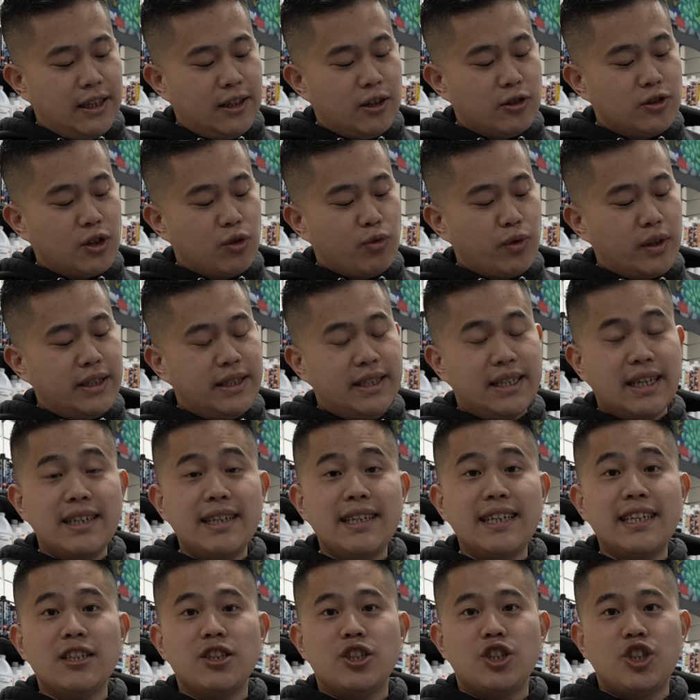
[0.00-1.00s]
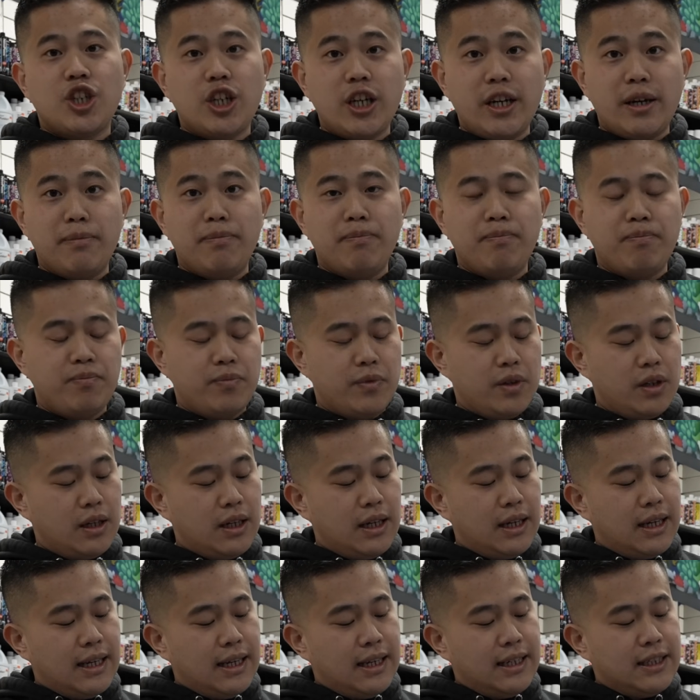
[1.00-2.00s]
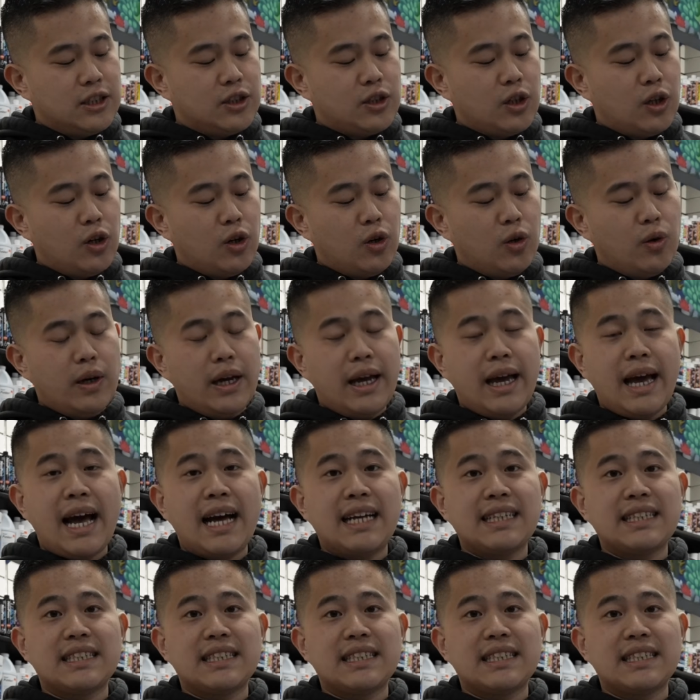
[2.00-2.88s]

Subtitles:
This is, on our last video, I was talking about how